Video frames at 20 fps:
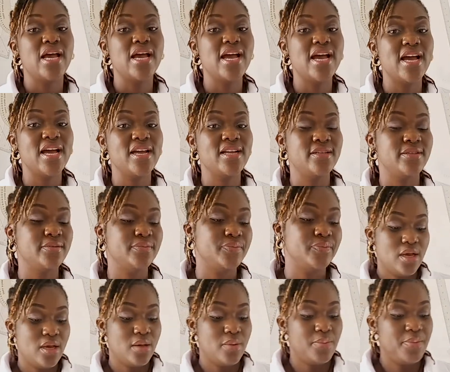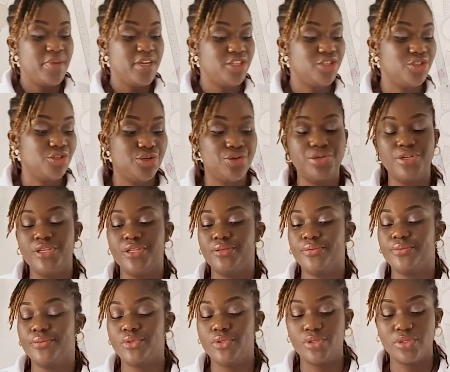and
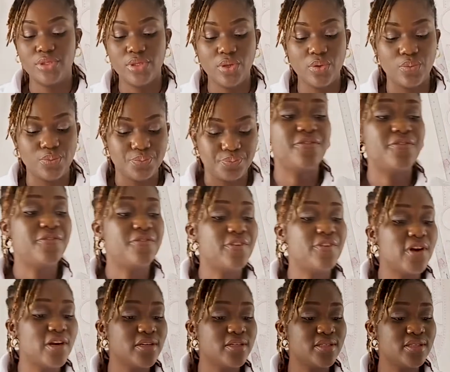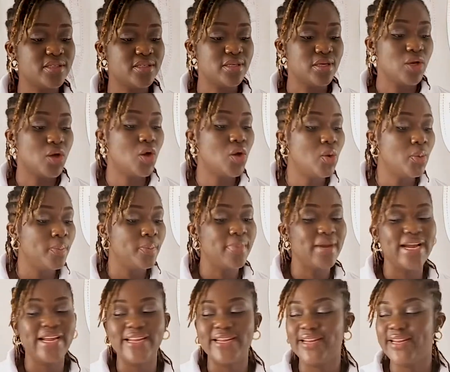mentioning. So the first on
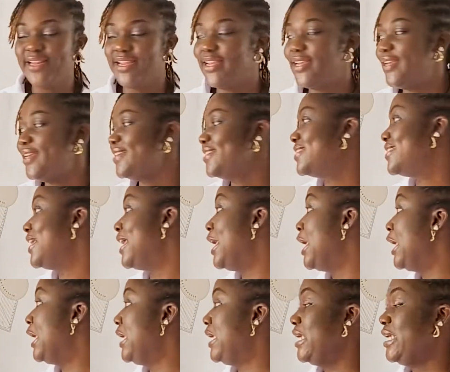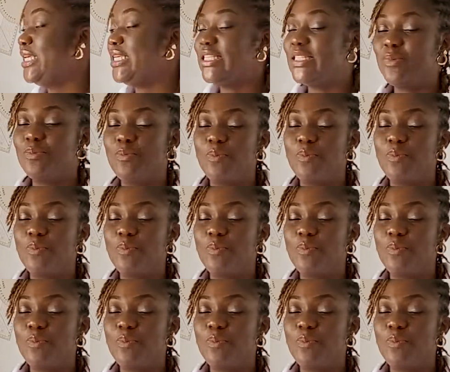my list is